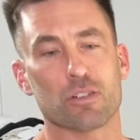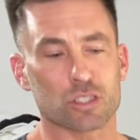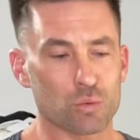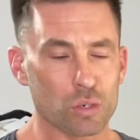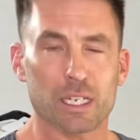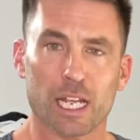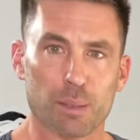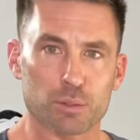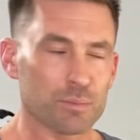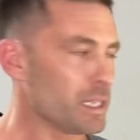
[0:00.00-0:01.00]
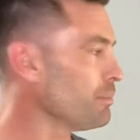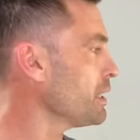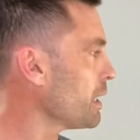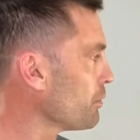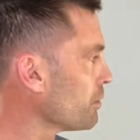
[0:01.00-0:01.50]
because it really helps me be
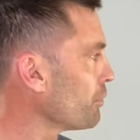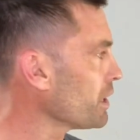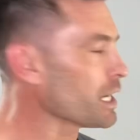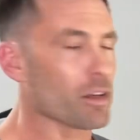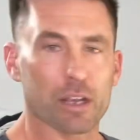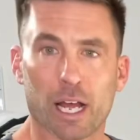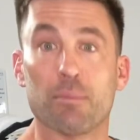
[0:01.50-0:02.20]
able to bring out uh,